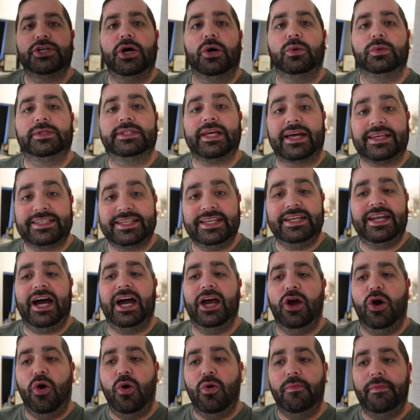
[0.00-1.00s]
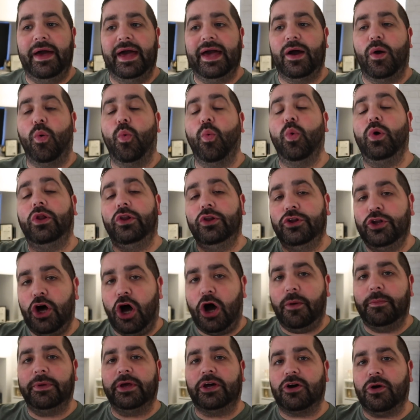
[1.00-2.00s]
So Daz and Naomi will
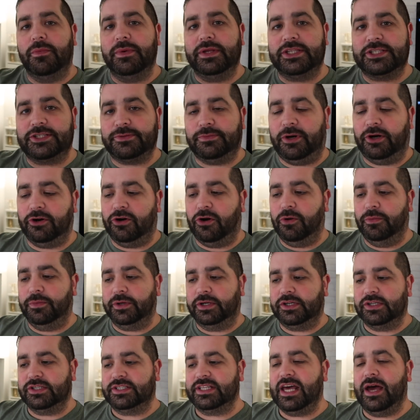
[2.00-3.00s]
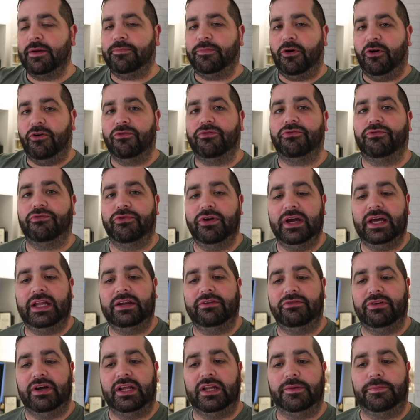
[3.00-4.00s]
not be coming tomorrow because they're both
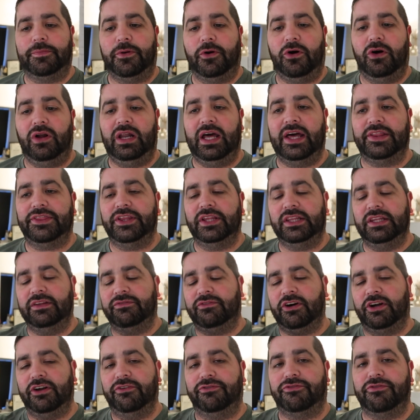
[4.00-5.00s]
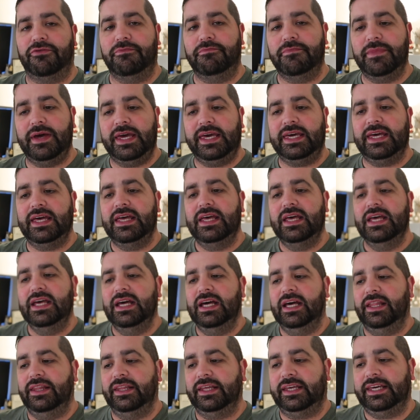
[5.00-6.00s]
really, really poorly. I think they've got it from me
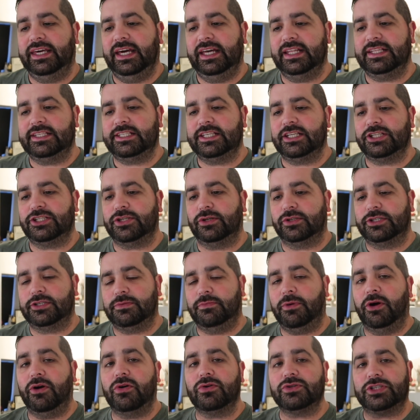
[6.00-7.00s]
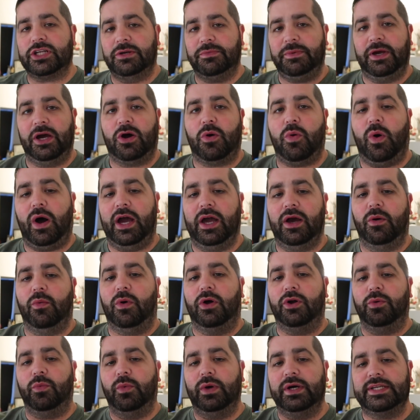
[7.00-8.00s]
and the kids. So tomorrow's going to be a quiet
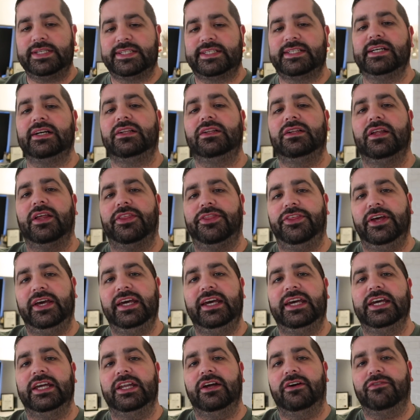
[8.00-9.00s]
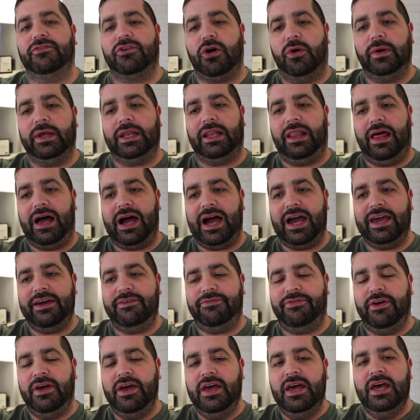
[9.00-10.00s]
one. We're still thinking of going
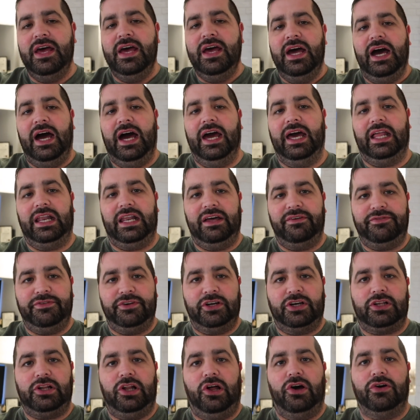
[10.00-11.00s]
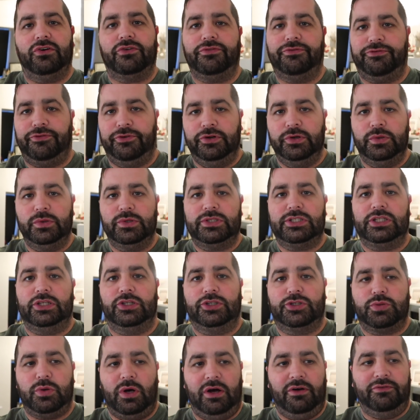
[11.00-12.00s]
live at 11 o'clock through
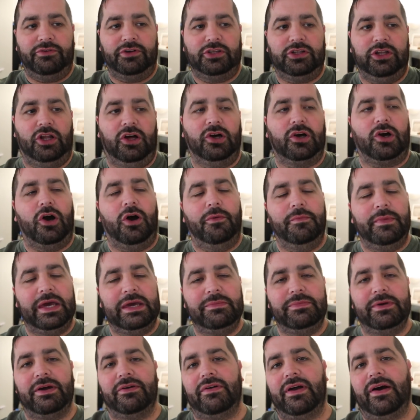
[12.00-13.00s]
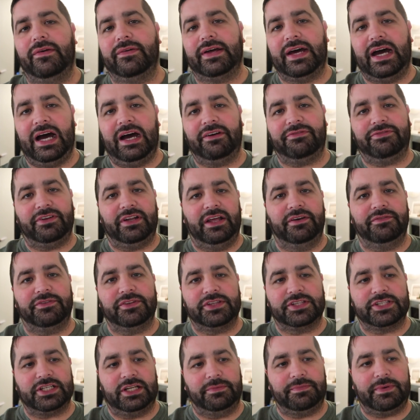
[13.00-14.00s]
till 12 o'clock, or maybe around half
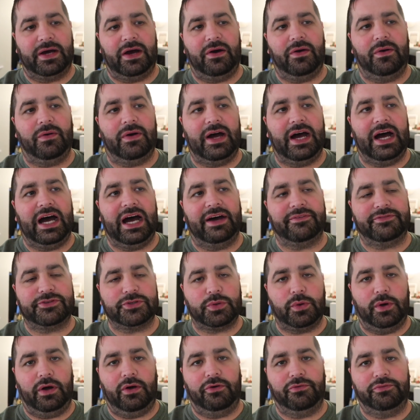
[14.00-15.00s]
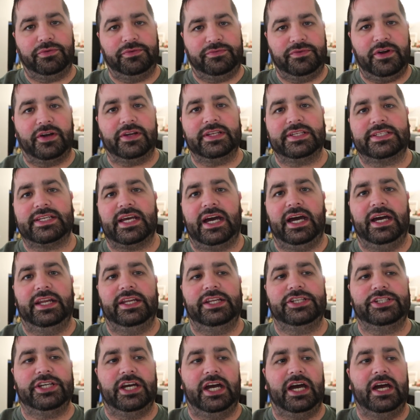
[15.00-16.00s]
11 till about half 12. We've not
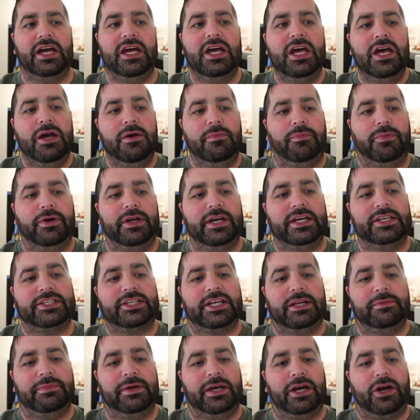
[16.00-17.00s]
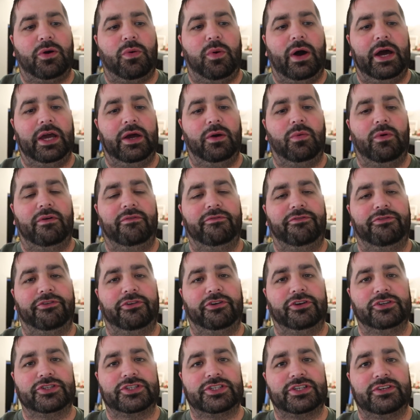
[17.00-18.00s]
decided yet, but it is going to be a quiet one
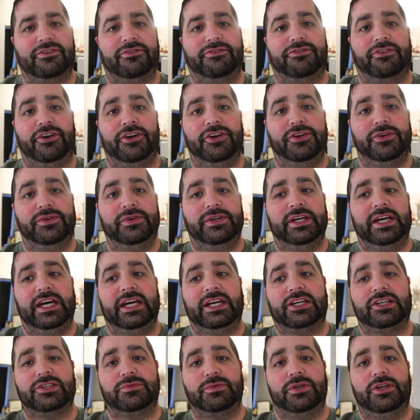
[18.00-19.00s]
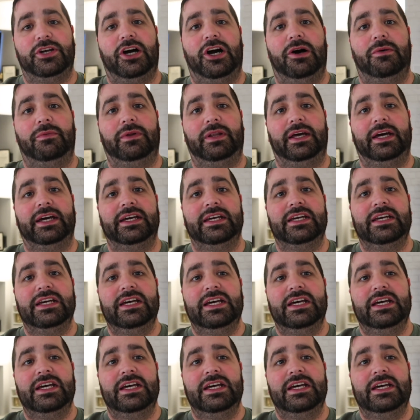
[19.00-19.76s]
for us for a new year, because we normally